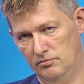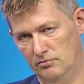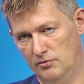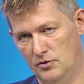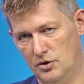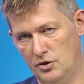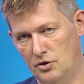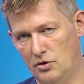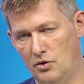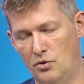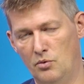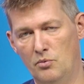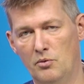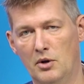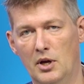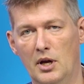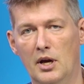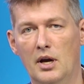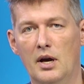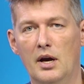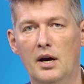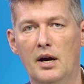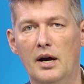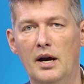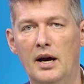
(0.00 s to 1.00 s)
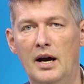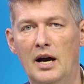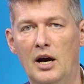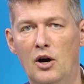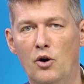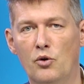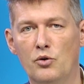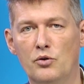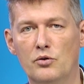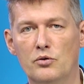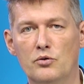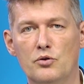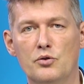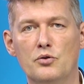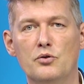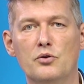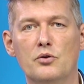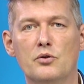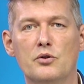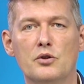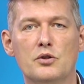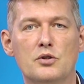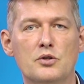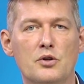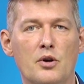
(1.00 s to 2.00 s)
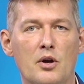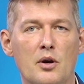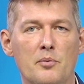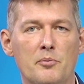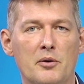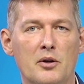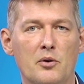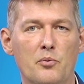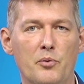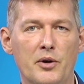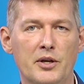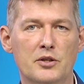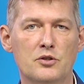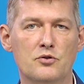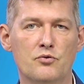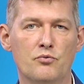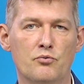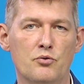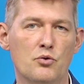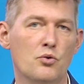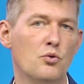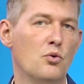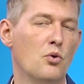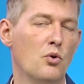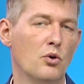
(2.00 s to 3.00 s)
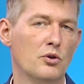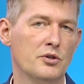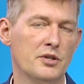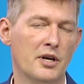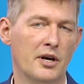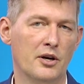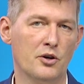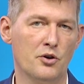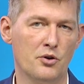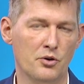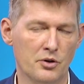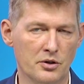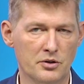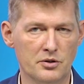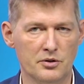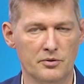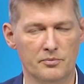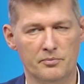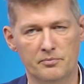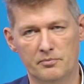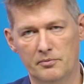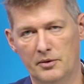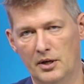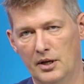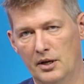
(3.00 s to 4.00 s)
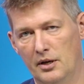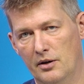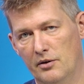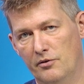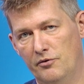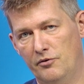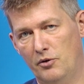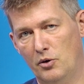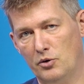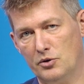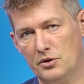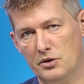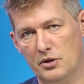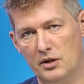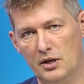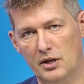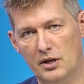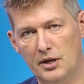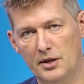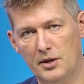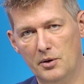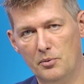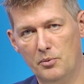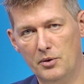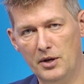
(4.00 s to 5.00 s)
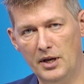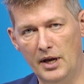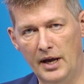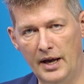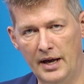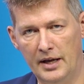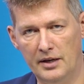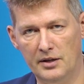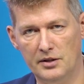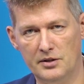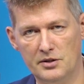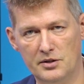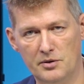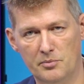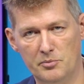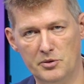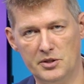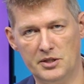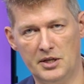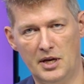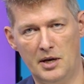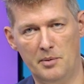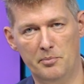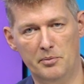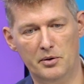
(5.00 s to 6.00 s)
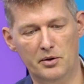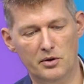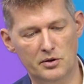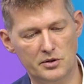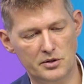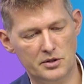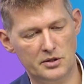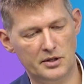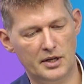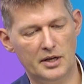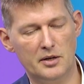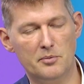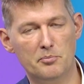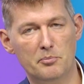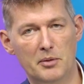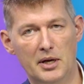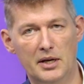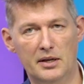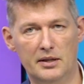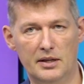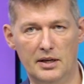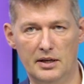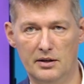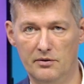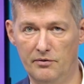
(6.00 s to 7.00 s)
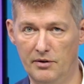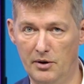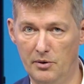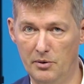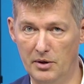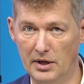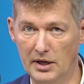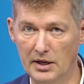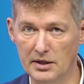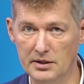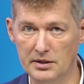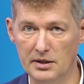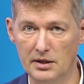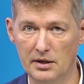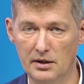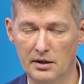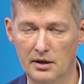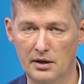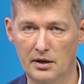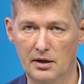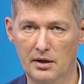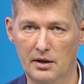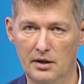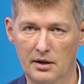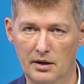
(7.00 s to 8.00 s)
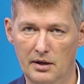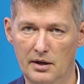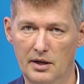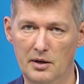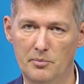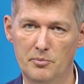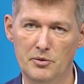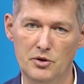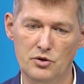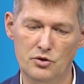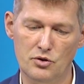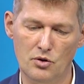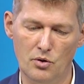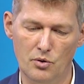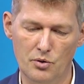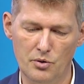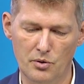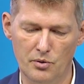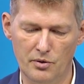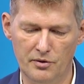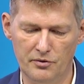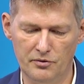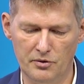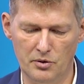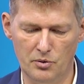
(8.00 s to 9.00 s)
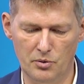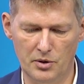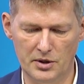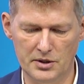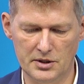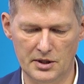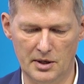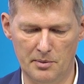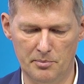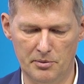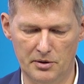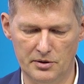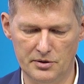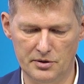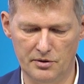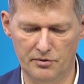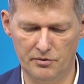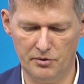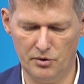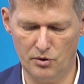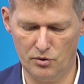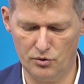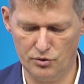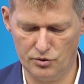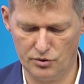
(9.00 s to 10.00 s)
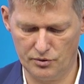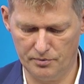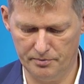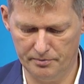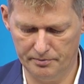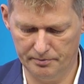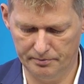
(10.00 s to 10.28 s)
So how do you determine which rules are good? Fortunately, we added some samples that make that very easy. Let me show you a few examples of those.